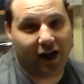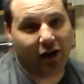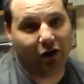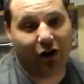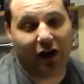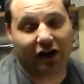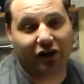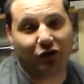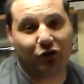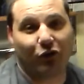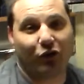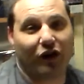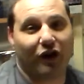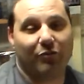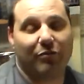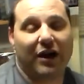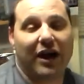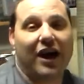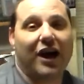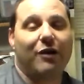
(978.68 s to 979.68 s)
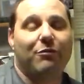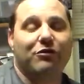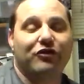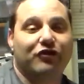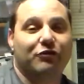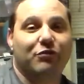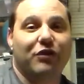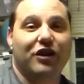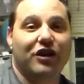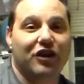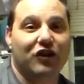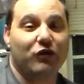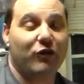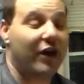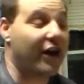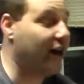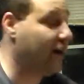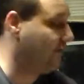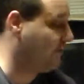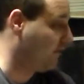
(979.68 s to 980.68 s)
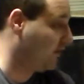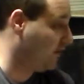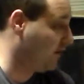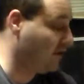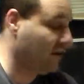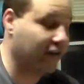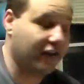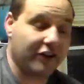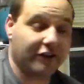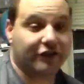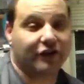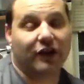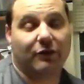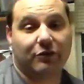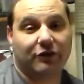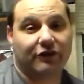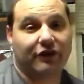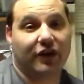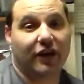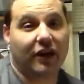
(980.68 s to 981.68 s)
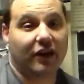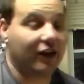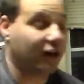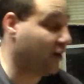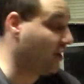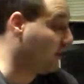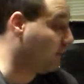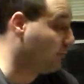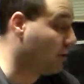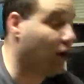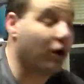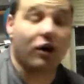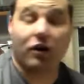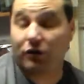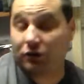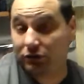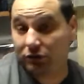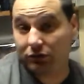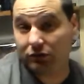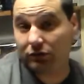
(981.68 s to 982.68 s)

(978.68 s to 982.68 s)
don't have to worry about how much money you have, get Zombicide and get them all.